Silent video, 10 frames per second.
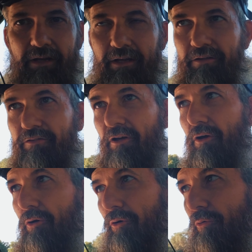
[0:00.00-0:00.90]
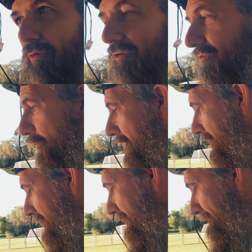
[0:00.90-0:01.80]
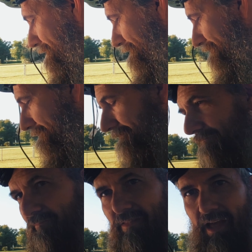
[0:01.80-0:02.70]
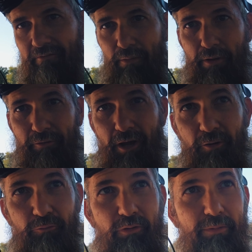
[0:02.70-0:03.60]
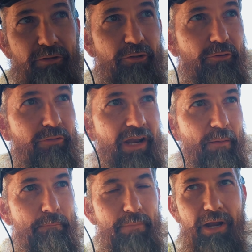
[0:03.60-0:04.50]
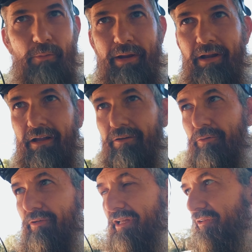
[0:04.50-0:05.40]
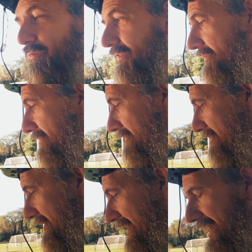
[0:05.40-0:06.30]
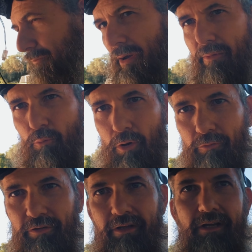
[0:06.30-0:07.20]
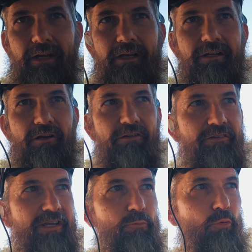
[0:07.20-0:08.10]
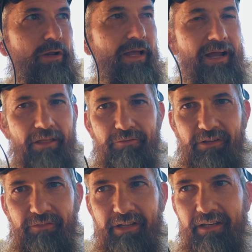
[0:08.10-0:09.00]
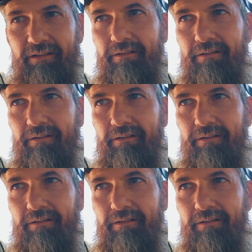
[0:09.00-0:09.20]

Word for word: so should be good. I've got my other goggles with me too that I may or may not do a test with today. I probably won't because it's Sunday morning. I got other stuff to get